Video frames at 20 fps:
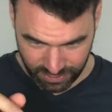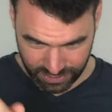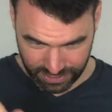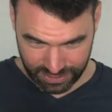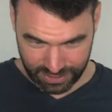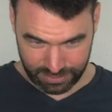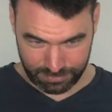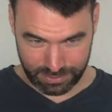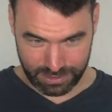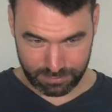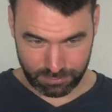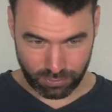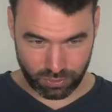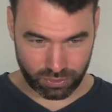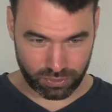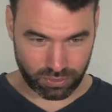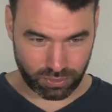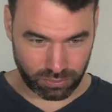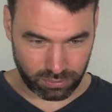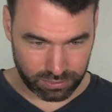a little bit
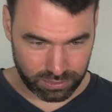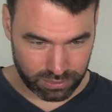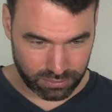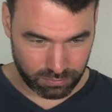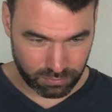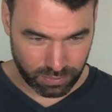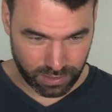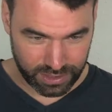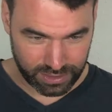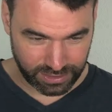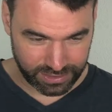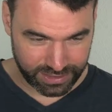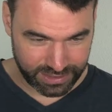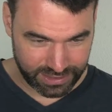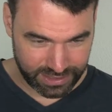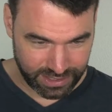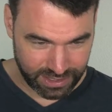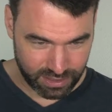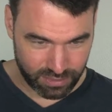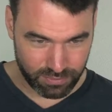more golden, while
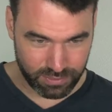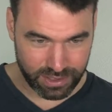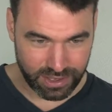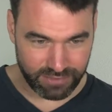here we